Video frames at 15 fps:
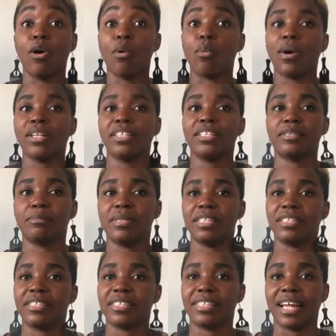What this
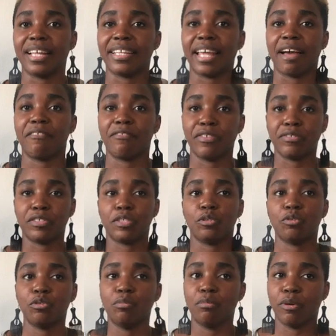means is that there are
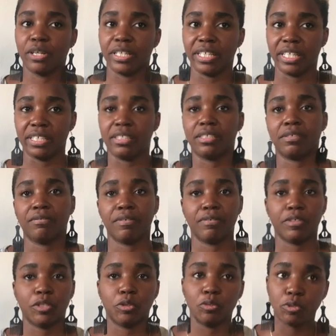52 Mondays,
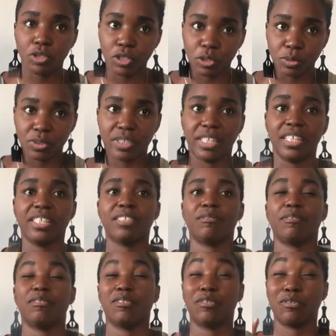52 Tuesdays,
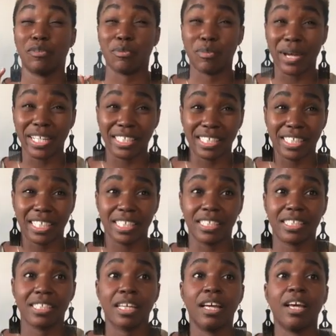53
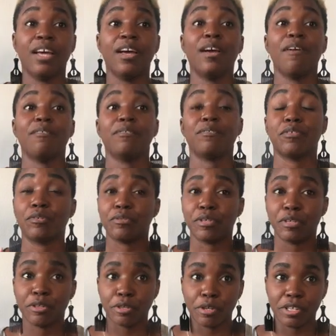Wednesdays,
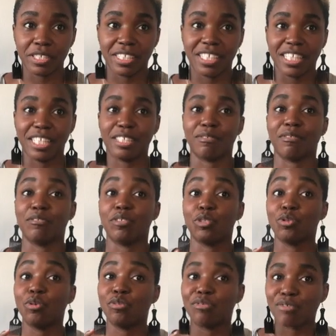53 Thursdays,
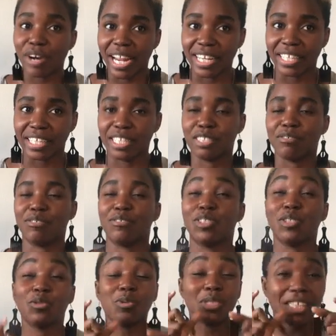52 Fridays,
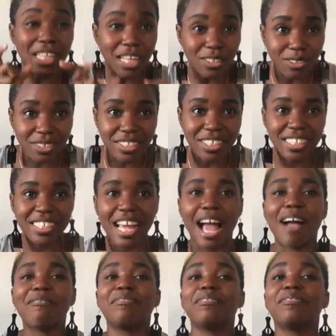52 Saturdays,
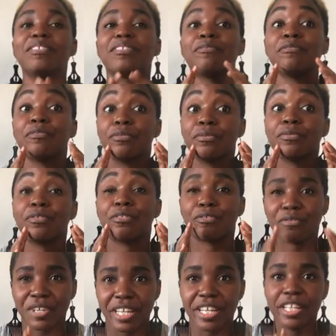and
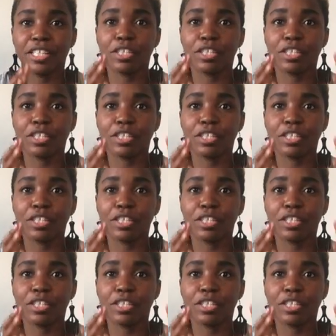53